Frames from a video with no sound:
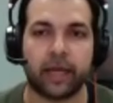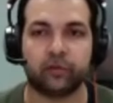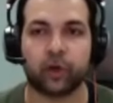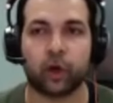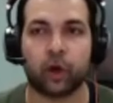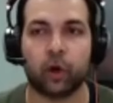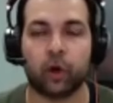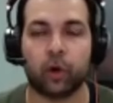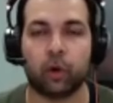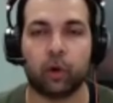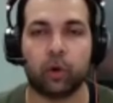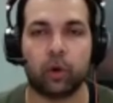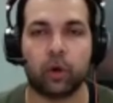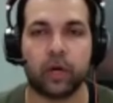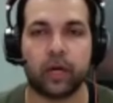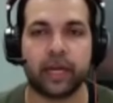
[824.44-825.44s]
so
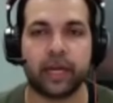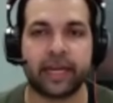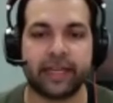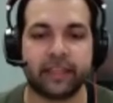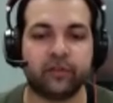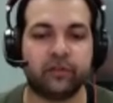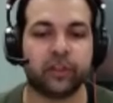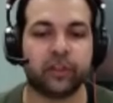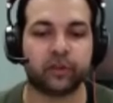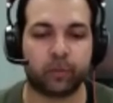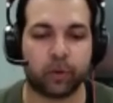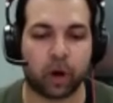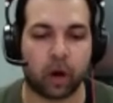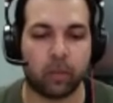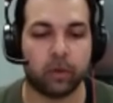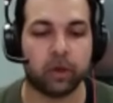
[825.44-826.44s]
is this
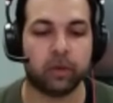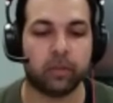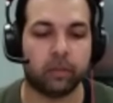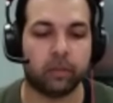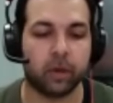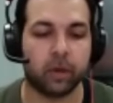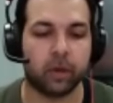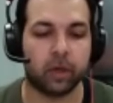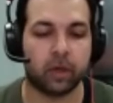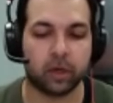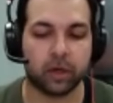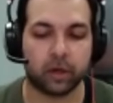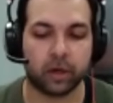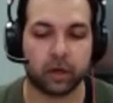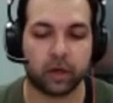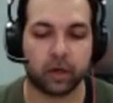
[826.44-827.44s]
problem,
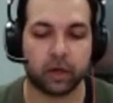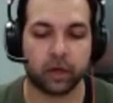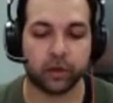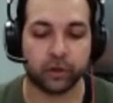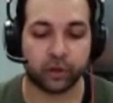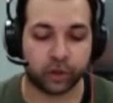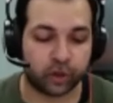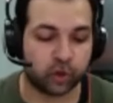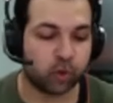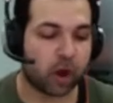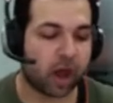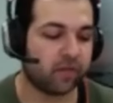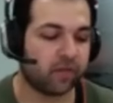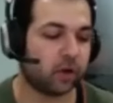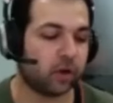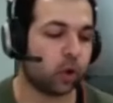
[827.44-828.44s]
do you
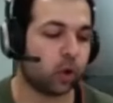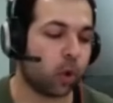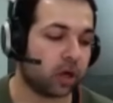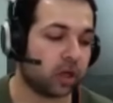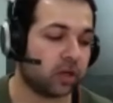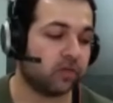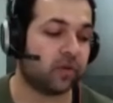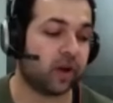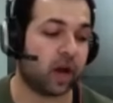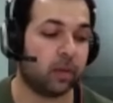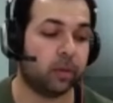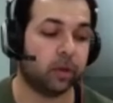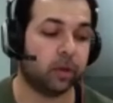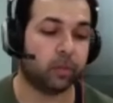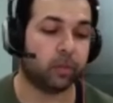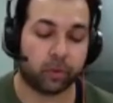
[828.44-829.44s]
have a
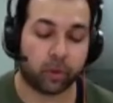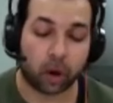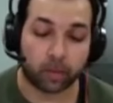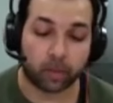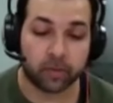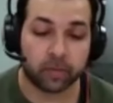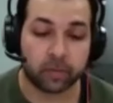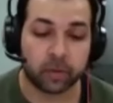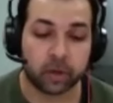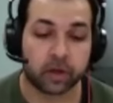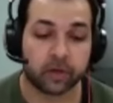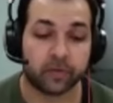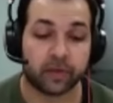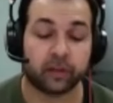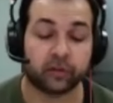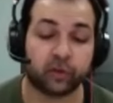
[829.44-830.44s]
quantifiable problem
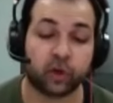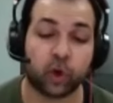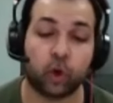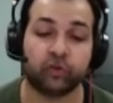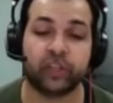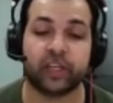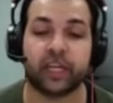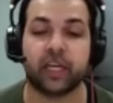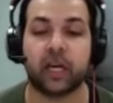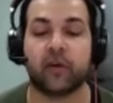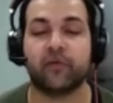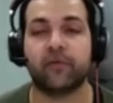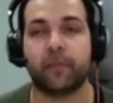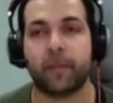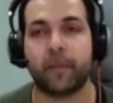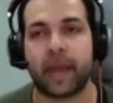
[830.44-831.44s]
that is causing
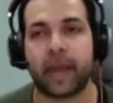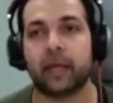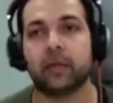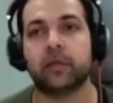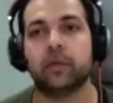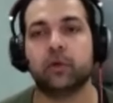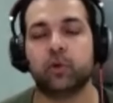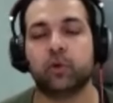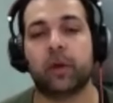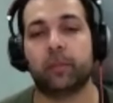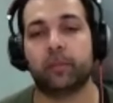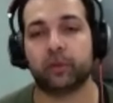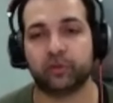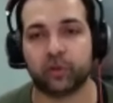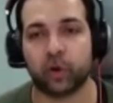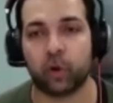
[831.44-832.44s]
enough pain to that
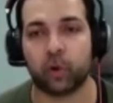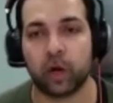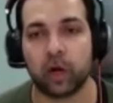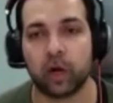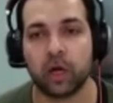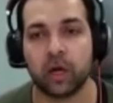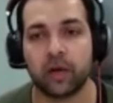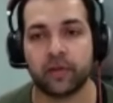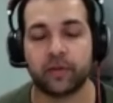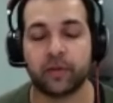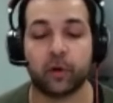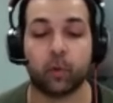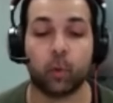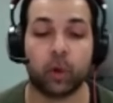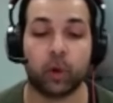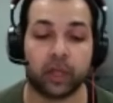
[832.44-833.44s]
persona that they're
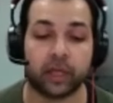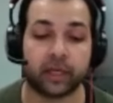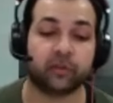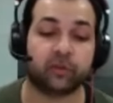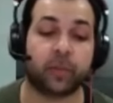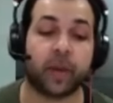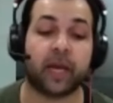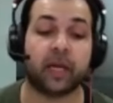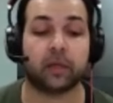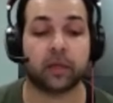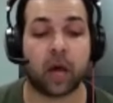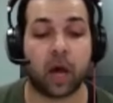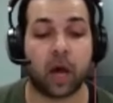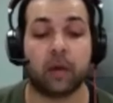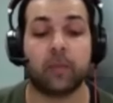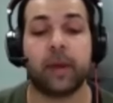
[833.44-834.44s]
willing to spend the
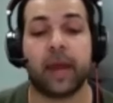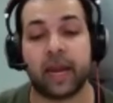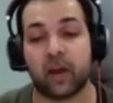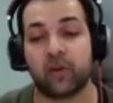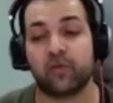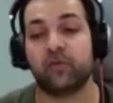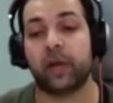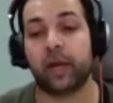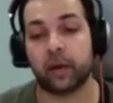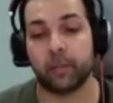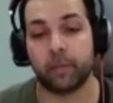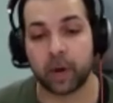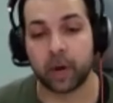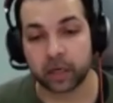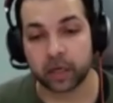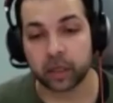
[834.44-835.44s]
time and effort and
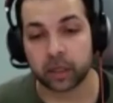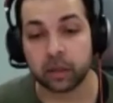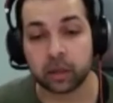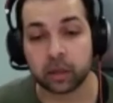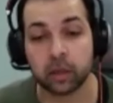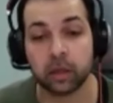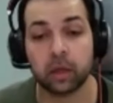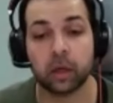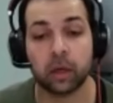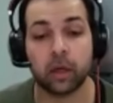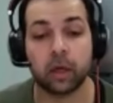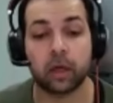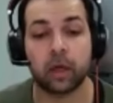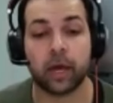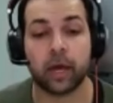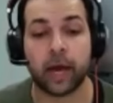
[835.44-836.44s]
money
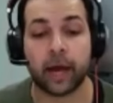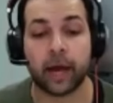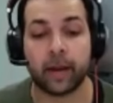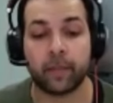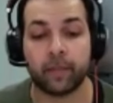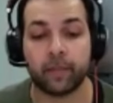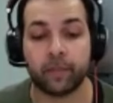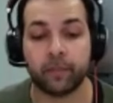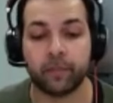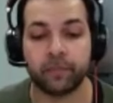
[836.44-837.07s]
to